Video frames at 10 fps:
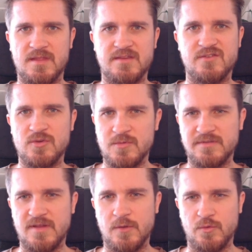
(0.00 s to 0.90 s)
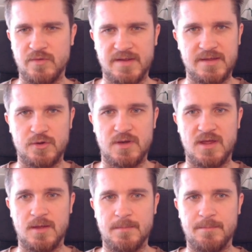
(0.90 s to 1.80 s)
There's 2 moves that look really good
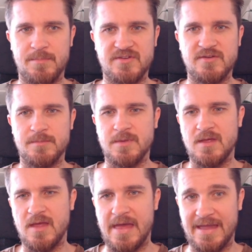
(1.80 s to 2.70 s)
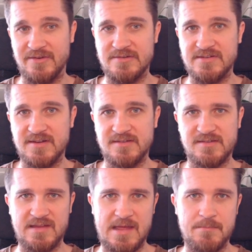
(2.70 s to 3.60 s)
here. Bishop
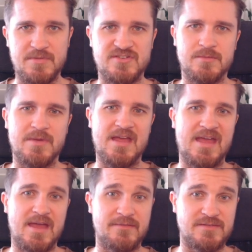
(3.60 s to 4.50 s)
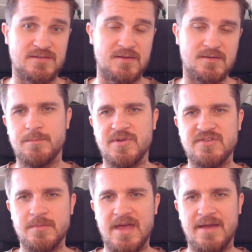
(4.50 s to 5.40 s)
h6 and bishop f6.
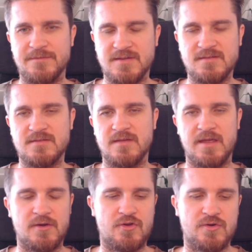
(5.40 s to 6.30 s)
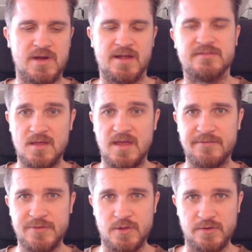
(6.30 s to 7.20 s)
Bishop f6 is incorrect.
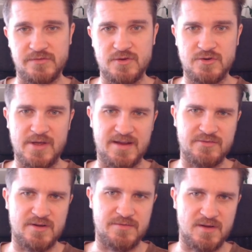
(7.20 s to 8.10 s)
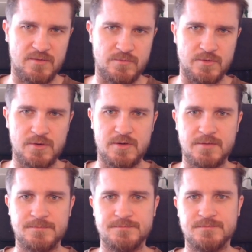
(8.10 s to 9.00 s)
Even though it looks good, you're x-ray defending the rook.
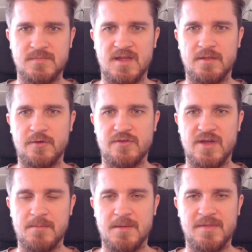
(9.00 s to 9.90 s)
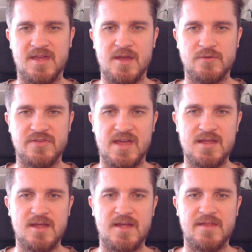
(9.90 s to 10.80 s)
It looks like maybe the king will
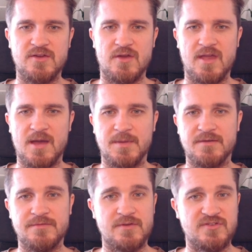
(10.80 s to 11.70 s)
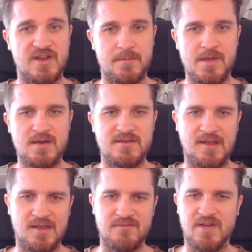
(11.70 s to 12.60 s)
take, and then you can come in for checkmate,
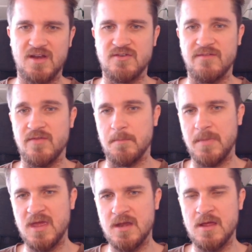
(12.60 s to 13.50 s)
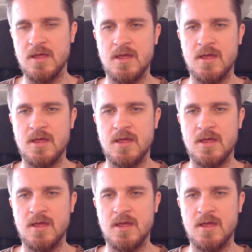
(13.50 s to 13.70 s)
taking advantage of the pin.